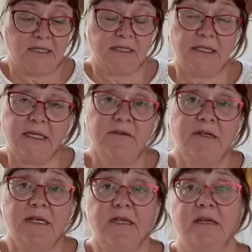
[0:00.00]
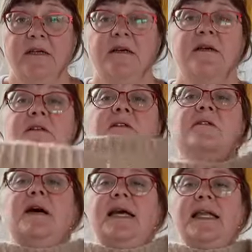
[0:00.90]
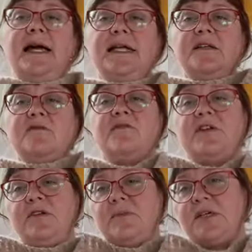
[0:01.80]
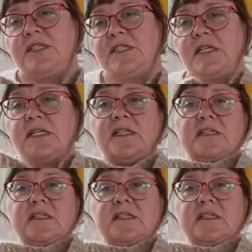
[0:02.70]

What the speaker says: even though I like it very much, and